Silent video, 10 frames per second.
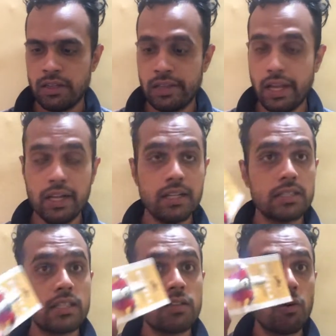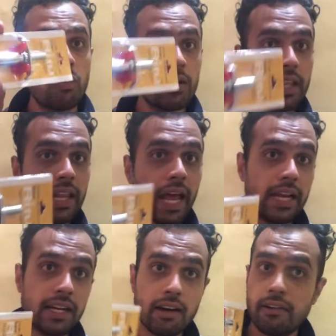Then this is the only
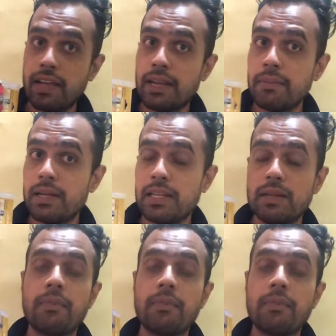lighter available in the